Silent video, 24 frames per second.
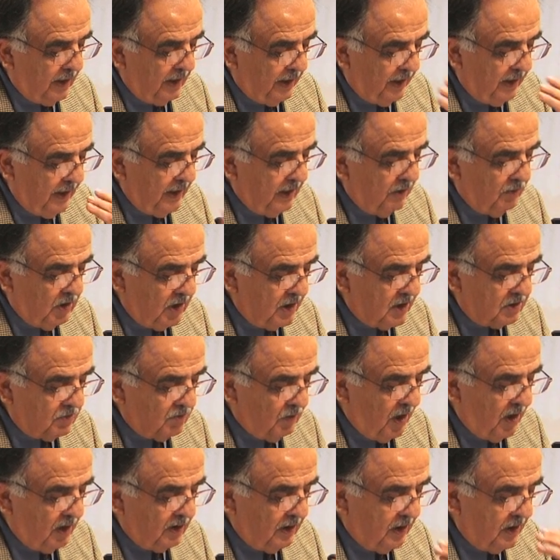and hit him in his
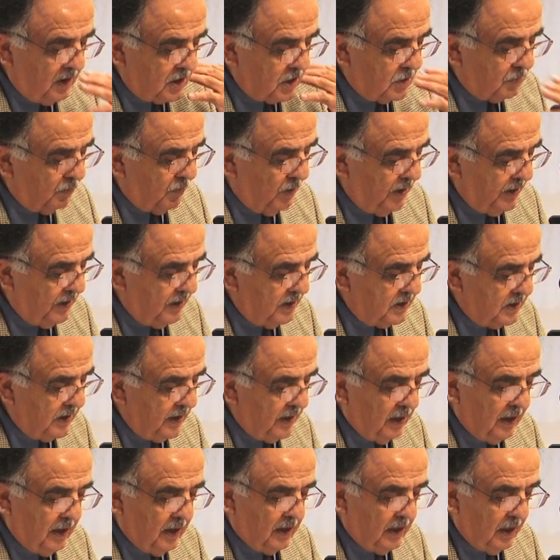mouth, and split his
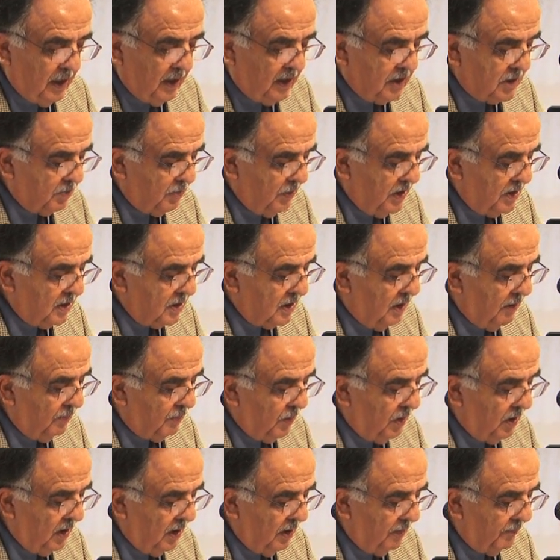and split his
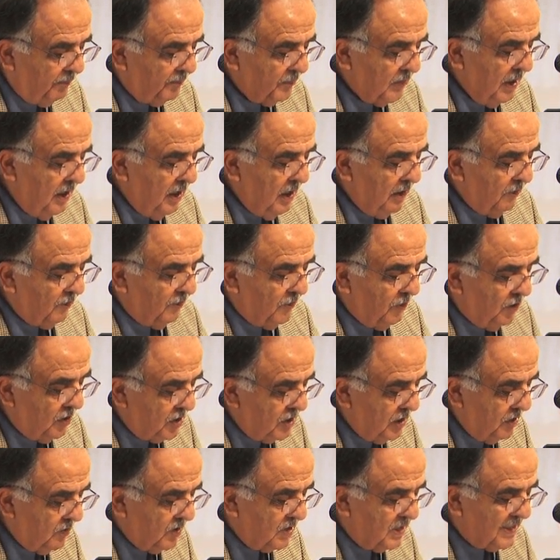upper lip. At
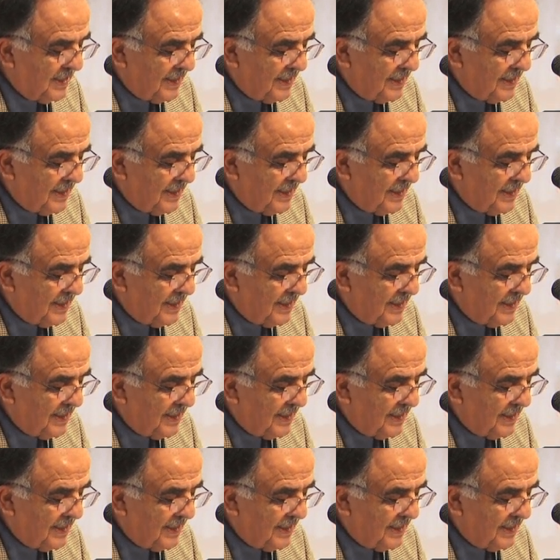first, he was